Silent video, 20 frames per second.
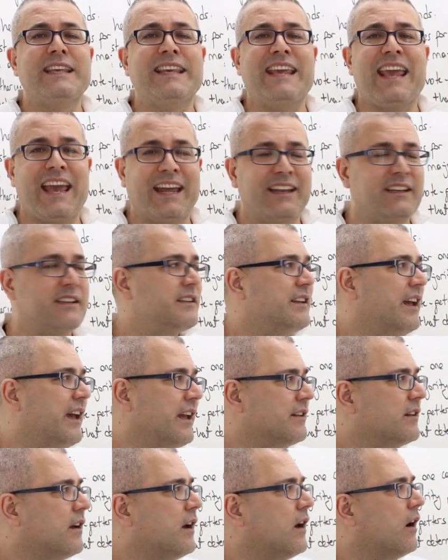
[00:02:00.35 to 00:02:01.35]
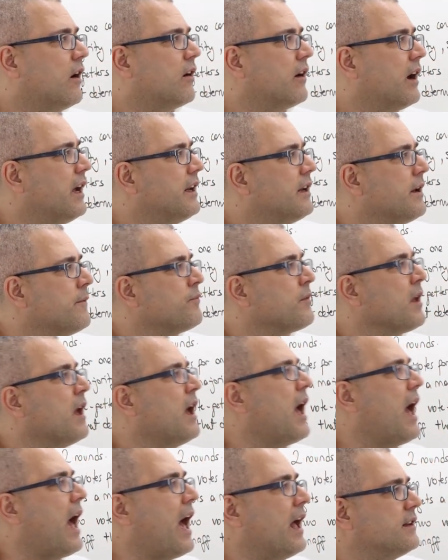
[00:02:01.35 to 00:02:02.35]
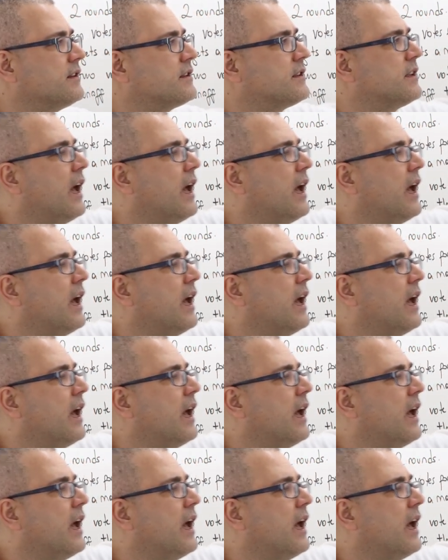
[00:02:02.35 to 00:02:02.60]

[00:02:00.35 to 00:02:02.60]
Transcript: candidate. All right? And,